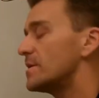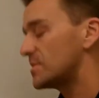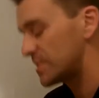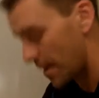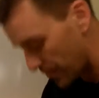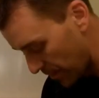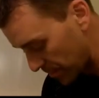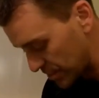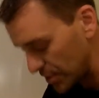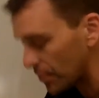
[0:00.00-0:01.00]
Step number
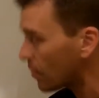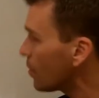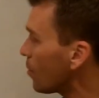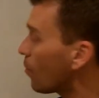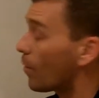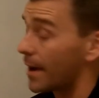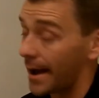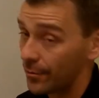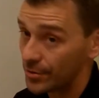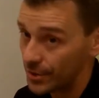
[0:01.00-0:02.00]
2. What
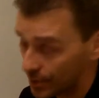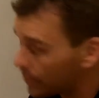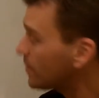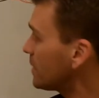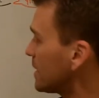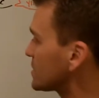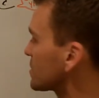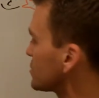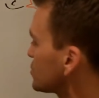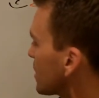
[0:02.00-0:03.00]
I would do is
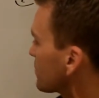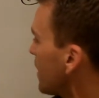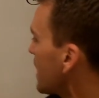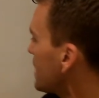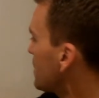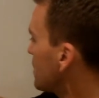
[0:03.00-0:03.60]
construct my